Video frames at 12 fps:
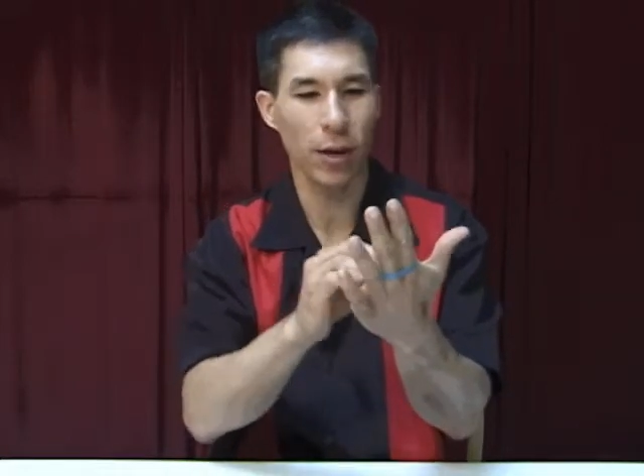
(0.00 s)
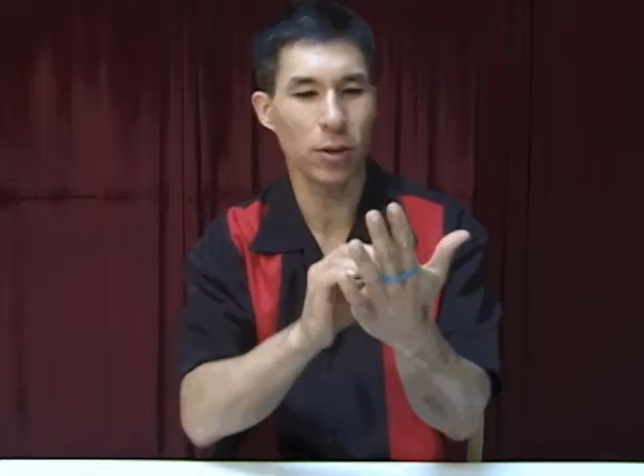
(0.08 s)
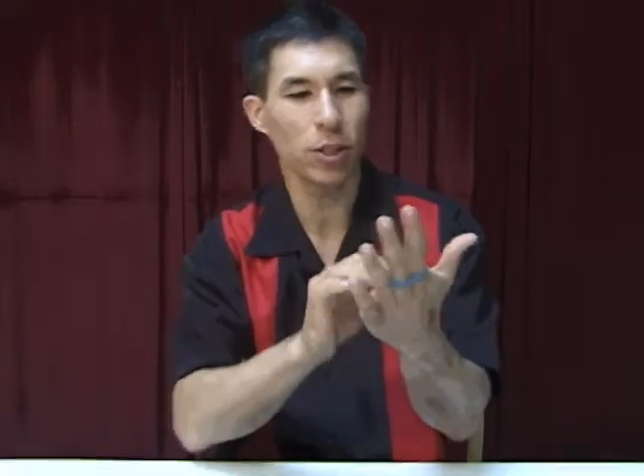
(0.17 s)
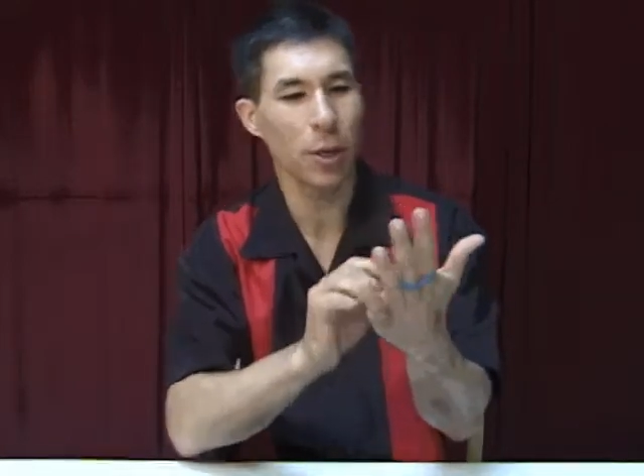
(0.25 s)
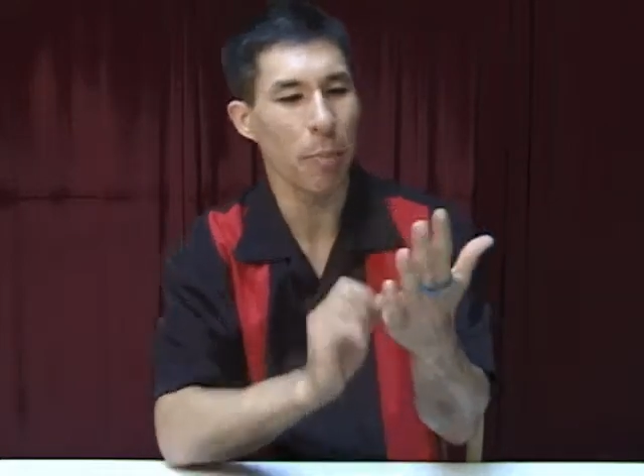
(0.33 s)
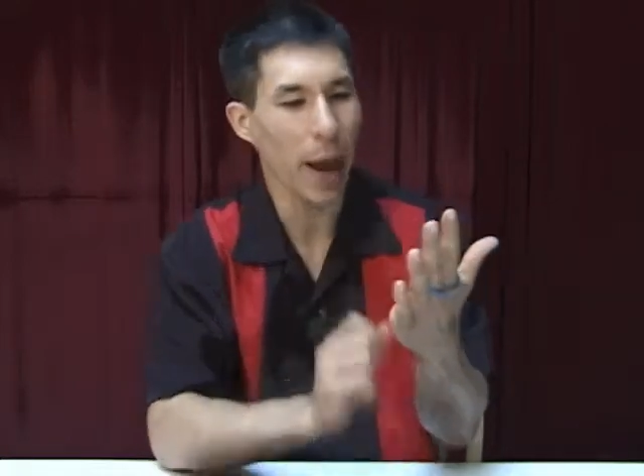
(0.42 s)

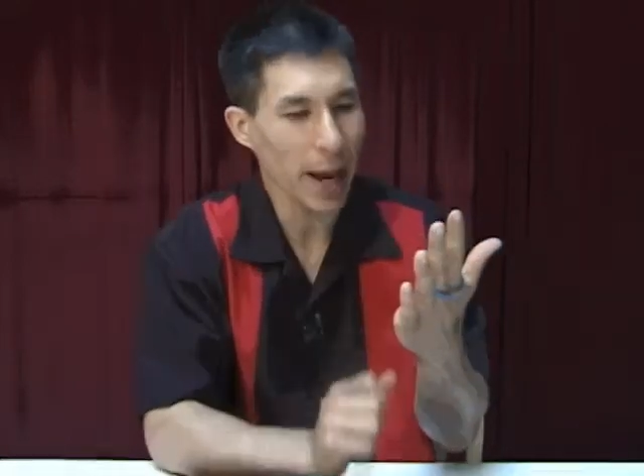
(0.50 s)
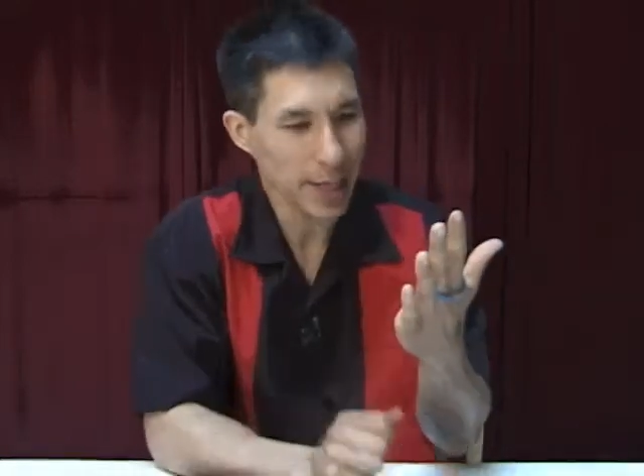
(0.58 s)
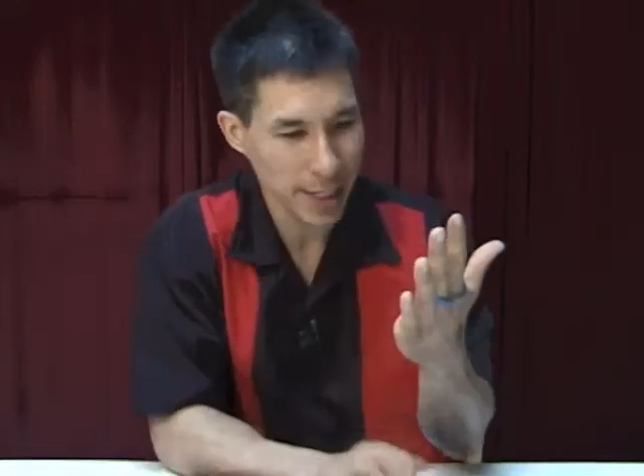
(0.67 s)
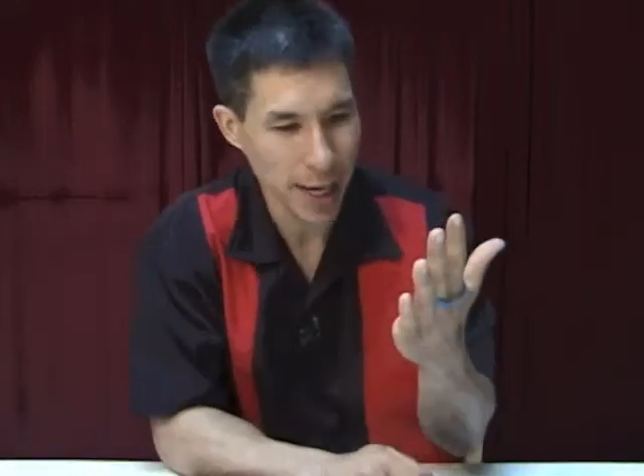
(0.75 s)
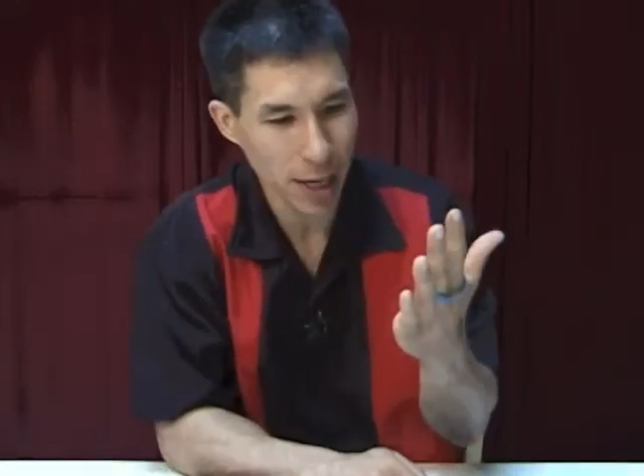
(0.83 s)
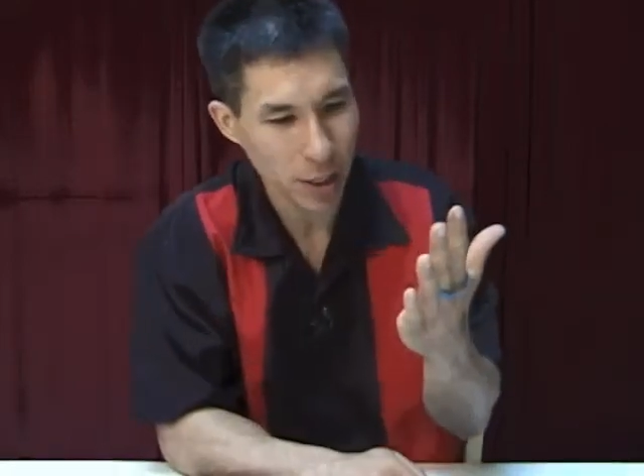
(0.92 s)
here's the
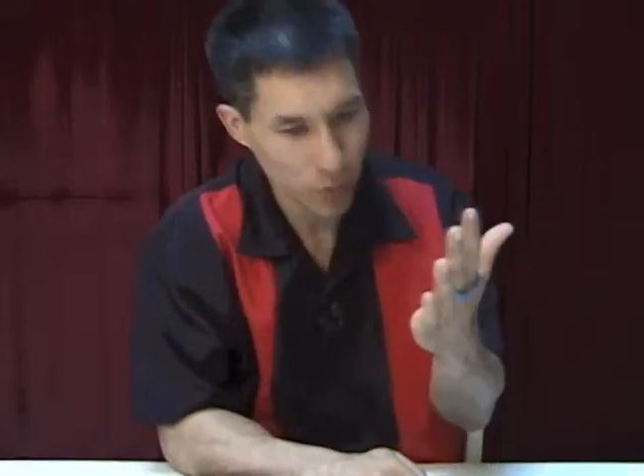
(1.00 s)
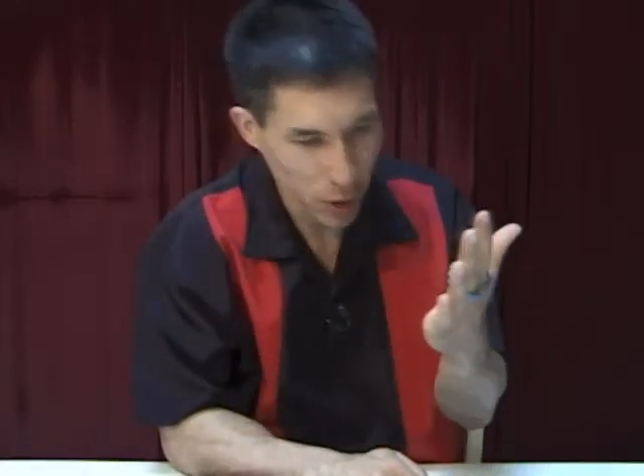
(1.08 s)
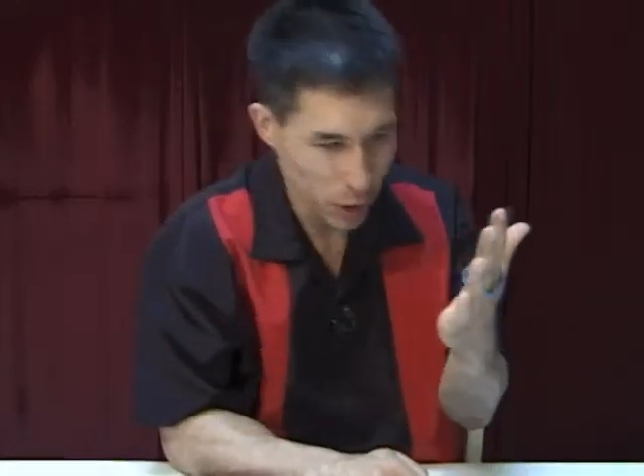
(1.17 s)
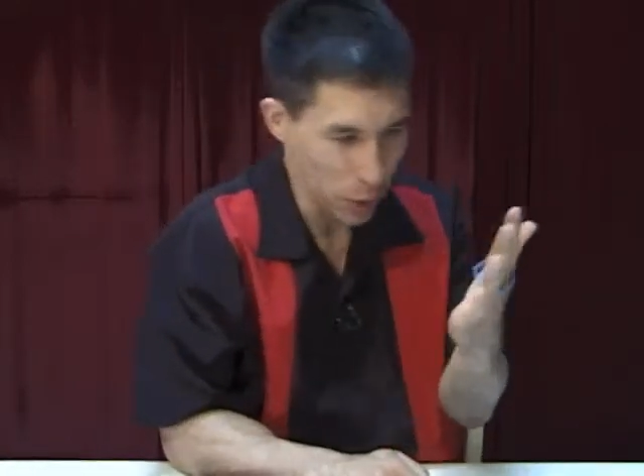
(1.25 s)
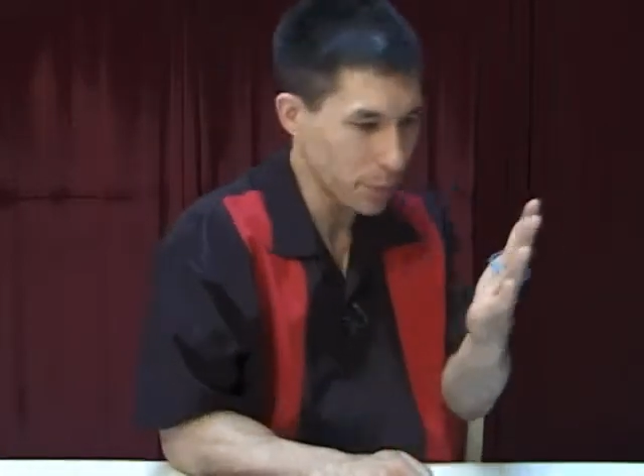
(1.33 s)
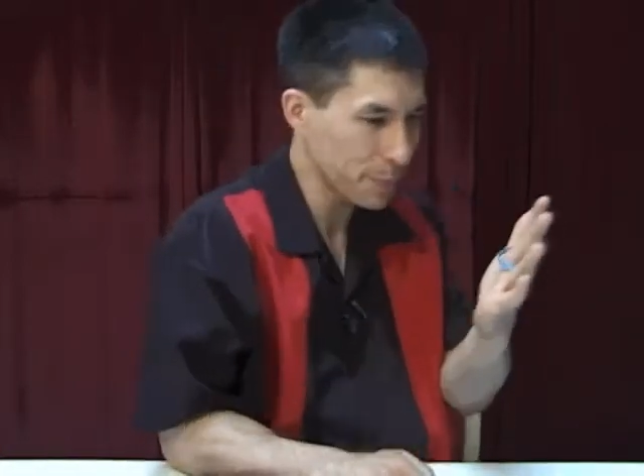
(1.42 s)
backstage
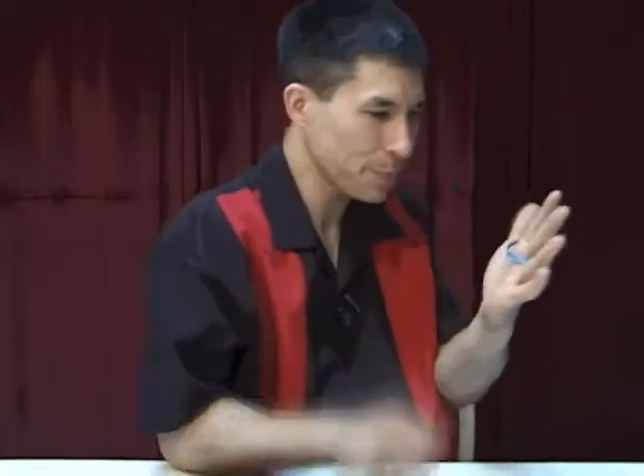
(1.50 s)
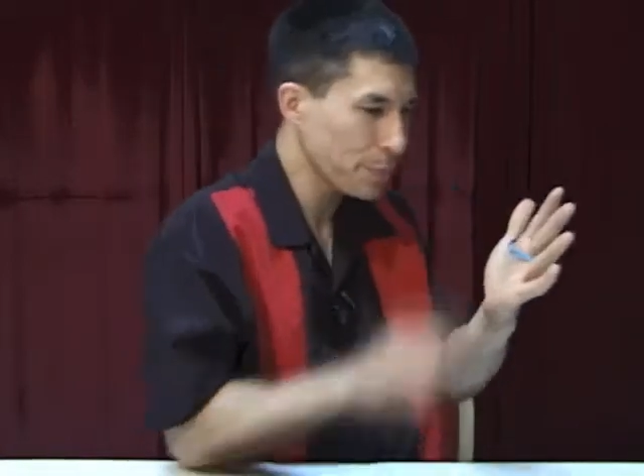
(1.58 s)
view.